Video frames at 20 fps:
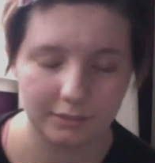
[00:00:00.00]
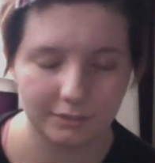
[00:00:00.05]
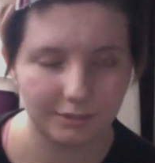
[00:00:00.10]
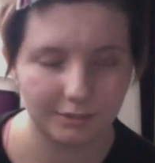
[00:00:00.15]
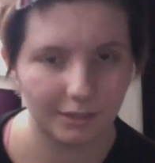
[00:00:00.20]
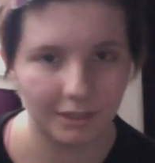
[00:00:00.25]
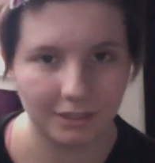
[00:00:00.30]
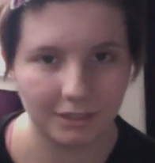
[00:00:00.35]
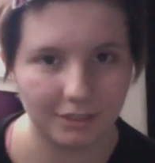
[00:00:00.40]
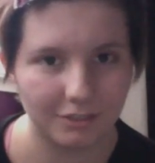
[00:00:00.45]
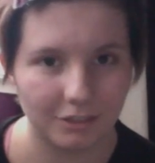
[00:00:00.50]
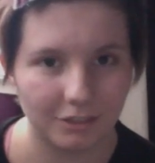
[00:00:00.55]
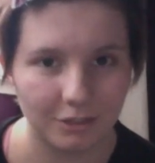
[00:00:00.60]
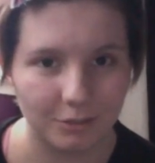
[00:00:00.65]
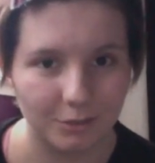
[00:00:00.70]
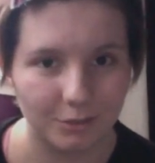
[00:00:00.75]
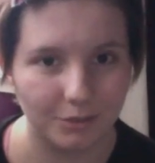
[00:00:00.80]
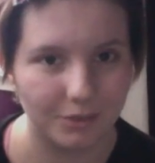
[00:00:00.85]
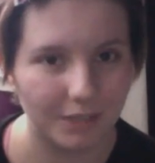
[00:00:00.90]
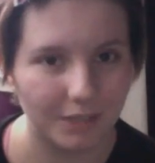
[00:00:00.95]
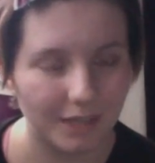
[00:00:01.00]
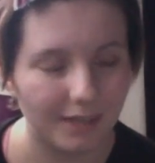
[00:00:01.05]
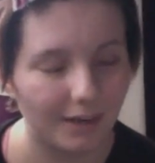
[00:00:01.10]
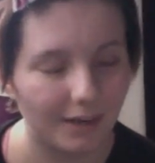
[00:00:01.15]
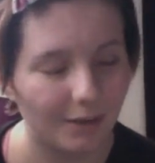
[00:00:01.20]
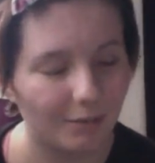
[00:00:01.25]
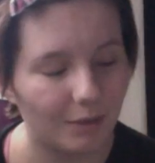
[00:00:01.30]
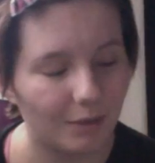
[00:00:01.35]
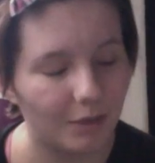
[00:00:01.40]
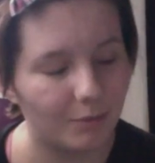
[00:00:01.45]
I struggle with saying
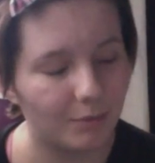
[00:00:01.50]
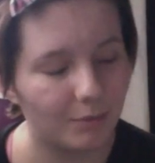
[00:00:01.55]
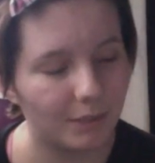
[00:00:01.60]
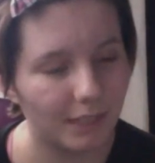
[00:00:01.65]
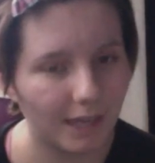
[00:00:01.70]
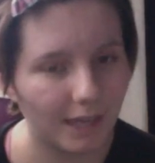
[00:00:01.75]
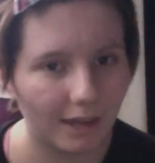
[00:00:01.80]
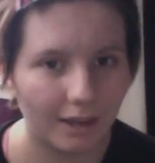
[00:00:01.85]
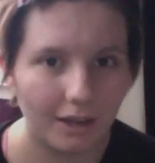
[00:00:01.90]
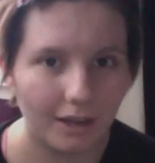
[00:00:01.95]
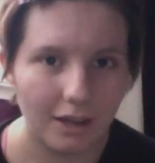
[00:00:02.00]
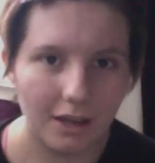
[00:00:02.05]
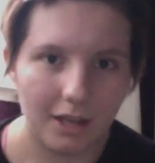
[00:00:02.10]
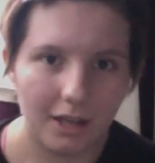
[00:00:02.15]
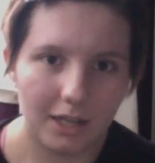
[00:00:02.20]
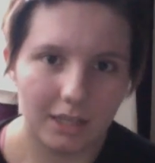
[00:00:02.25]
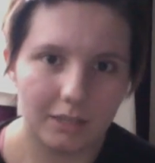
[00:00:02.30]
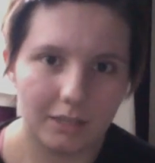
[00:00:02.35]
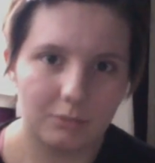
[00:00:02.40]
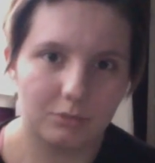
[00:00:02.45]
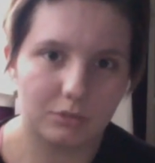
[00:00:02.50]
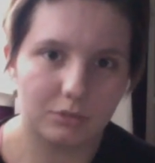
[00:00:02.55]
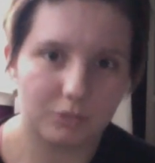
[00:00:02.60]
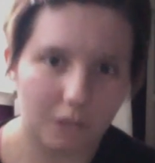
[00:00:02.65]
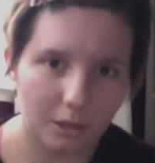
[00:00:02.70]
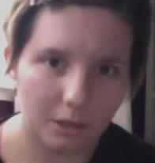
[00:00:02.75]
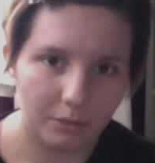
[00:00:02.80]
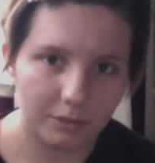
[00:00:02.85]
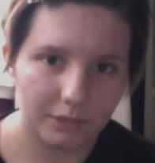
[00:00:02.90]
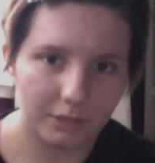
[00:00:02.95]
that word, but yeah, it was
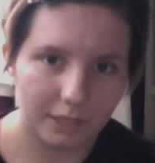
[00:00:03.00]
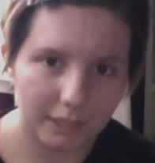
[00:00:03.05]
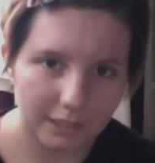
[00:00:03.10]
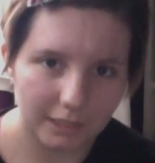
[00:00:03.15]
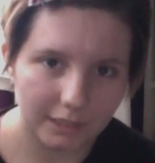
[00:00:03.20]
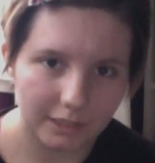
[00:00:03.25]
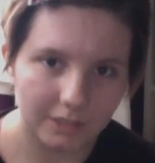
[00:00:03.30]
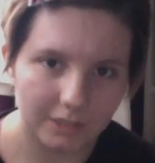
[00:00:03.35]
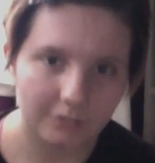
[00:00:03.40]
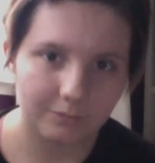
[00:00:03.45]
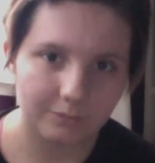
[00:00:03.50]
going like